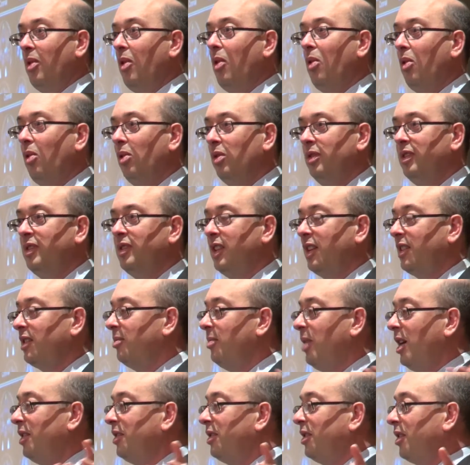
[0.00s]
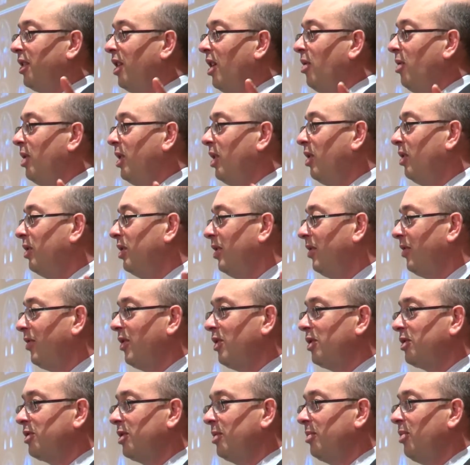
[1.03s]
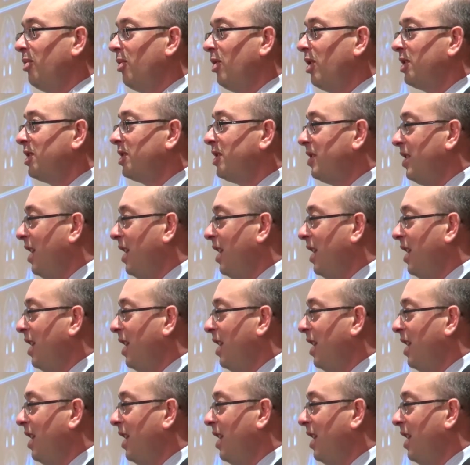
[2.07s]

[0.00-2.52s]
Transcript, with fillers: behold, six months ago, we heard the first reports